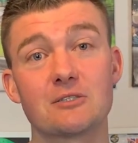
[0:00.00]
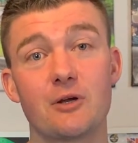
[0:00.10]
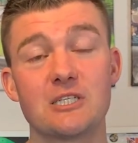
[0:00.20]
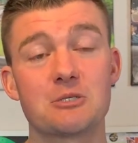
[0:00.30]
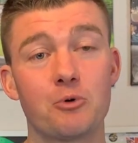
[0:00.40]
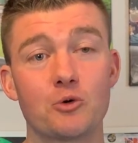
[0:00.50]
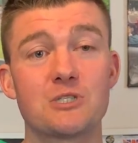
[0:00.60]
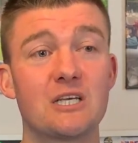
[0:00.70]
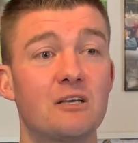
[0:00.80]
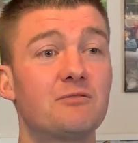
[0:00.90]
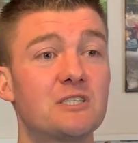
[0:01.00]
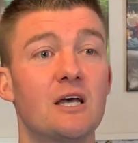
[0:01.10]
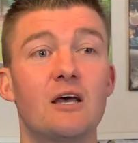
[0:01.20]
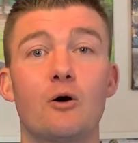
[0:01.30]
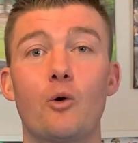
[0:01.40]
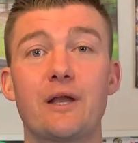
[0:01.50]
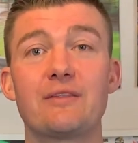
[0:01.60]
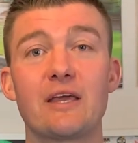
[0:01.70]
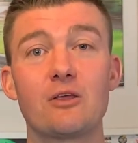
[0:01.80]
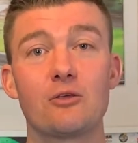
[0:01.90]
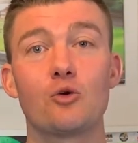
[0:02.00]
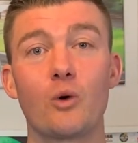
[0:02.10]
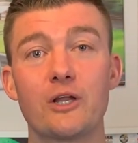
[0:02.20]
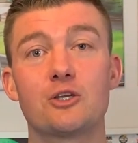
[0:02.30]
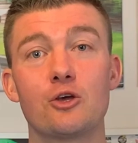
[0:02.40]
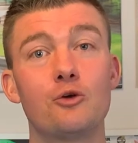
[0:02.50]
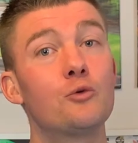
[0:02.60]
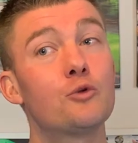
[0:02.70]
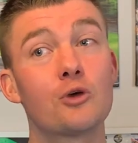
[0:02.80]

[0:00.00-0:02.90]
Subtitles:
So any sportives or anything you want to do,